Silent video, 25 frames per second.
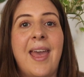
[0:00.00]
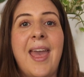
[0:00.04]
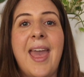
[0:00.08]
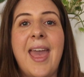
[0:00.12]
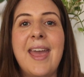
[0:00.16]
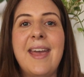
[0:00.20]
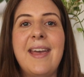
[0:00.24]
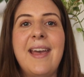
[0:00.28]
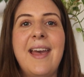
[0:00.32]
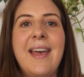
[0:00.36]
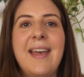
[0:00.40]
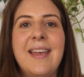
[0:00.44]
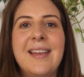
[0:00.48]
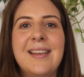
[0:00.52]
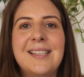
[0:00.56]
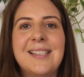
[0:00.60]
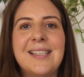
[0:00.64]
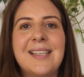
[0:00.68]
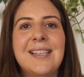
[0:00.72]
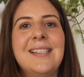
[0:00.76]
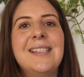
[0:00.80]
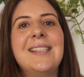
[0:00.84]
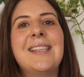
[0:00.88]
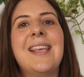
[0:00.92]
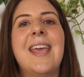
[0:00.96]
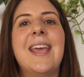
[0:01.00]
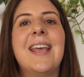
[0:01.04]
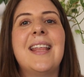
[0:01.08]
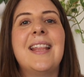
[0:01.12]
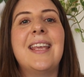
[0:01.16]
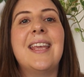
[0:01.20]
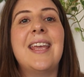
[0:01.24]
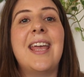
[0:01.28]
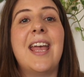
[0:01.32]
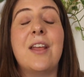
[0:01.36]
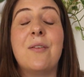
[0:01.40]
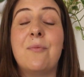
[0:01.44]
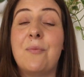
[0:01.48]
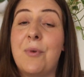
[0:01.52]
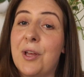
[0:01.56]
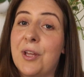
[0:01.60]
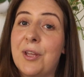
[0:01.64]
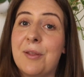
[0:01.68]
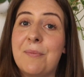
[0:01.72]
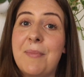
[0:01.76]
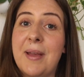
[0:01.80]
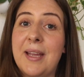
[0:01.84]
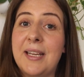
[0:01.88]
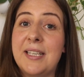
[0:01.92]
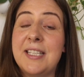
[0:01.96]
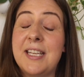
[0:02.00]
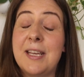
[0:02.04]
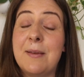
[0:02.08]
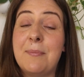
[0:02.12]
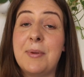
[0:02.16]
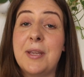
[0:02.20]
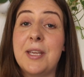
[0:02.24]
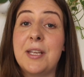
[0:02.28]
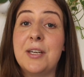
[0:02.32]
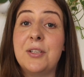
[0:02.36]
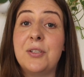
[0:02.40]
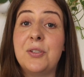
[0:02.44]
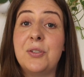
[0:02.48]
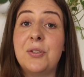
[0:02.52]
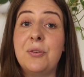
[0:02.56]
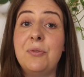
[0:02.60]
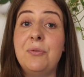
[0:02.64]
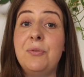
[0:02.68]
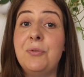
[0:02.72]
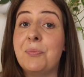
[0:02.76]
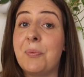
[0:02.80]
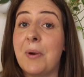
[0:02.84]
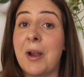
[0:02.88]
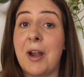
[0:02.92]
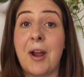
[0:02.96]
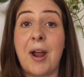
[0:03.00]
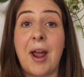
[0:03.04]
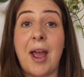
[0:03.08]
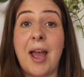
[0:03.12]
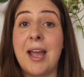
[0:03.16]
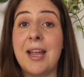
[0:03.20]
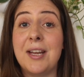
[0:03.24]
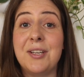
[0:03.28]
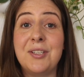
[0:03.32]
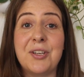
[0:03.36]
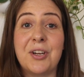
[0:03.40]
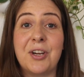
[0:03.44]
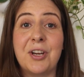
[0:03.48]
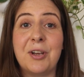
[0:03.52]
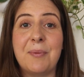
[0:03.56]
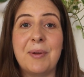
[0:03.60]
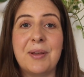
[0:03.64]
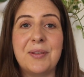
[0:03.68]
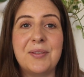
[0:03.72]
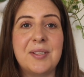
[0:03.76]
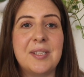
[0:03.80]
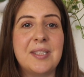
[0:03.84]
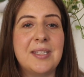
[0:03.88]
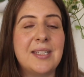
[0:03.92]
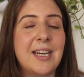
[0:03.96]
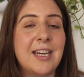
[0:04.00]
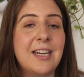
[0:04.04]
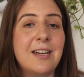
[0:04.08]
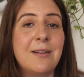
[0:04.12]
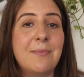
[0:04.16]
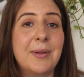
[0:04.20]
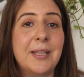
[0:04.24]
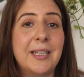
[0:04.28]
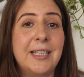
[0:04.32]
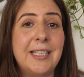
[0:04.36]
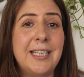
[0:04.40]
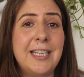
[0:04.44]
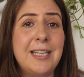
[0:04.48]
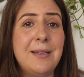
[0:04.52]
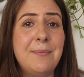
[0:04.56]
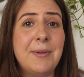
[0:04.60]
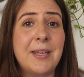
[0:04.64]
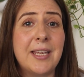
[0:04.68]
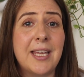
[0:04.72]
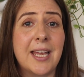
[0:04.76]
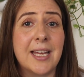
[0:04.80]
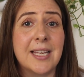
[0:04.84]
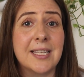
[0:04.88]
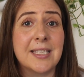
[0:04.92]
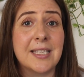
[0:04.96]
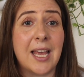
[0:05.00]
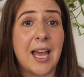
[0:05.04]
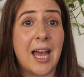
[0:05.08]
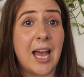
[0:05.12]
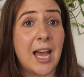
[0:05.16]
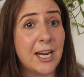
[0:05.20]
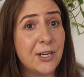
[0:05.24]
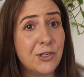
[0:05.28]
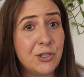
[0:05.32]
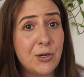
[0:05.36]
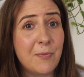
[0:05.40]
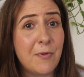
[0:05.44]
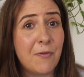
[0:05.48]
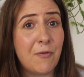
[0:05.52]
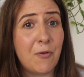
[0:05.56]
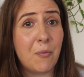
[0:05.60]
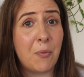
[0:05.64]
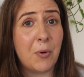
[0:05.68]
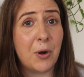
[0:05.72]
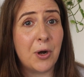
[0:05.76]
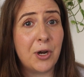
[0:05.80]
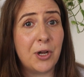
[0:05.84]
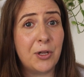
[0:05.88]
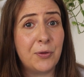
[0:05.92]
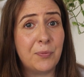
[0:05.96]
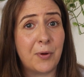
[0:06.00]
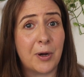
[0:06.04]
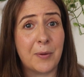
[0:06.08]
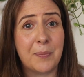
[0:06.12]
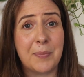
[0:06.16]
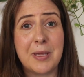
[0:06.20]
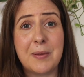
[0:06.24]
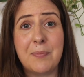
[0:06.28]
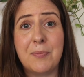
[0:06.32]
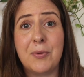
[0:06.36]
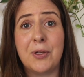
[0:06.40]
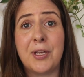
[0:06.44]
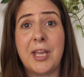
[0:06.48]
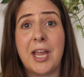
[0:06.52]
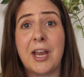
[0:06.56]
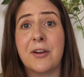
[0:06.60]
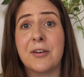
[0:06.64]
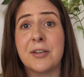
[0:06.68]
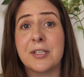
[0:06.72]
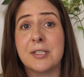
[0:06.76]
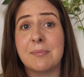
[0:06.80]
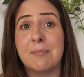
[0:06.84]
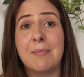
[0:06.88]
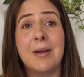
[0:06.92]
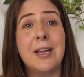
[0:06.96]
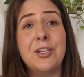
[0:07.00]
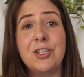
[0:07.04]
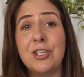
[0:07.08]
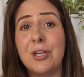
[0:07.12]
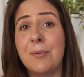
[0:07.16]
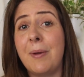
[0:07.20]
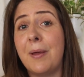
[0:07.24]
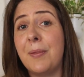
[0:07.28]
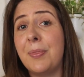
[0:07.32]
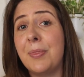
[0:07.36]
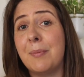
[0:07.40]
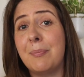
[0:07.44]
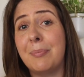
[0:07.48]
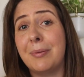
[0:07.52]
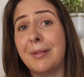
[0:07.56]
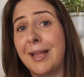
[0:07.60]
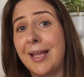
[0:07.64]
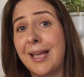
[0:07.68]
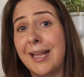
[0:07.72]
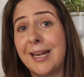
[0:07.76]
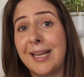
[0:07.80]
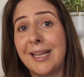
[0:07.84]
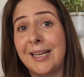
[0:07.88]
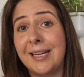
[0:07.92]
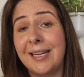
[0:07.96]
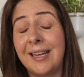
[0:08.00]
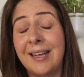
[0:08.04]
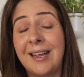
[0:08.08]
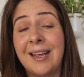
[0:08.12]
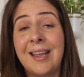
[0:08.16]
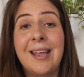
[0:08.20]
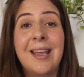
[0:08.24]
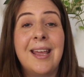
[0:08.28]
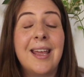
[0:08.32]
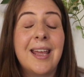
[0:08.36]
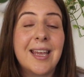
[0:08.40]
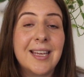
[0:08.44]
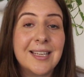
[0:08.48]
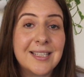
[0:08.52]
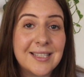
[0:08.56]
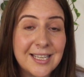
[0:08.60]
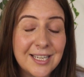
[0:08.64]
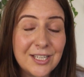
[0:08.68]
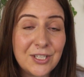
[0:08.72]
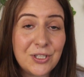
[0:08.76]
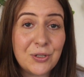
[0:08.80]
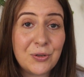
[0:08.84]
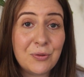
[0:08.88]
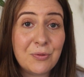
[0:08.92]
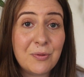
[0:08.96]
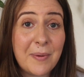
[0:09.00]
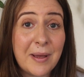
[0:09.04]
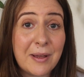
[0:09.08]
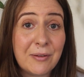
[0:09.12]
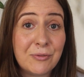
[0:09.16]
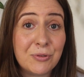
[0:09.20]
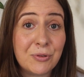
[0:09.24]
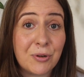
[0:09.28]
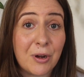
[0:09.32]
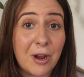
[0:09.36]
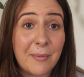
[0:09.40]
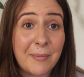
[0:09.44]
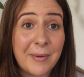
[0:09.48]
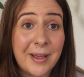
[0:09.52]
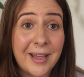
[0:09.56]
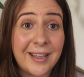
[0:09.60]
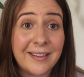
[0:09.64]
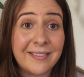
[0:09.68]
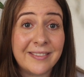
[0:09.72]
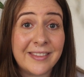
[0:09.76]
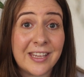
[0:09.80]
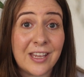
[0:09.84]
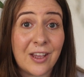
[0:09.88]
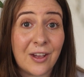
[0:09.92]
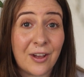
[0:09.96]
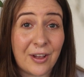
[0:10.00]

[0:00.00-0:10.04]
Hey guys, it's Kaylee and welcome back to Hippy In A Suit, where I talk about sustainability because I dream of a world where people care as much about the planet as they do about drama at the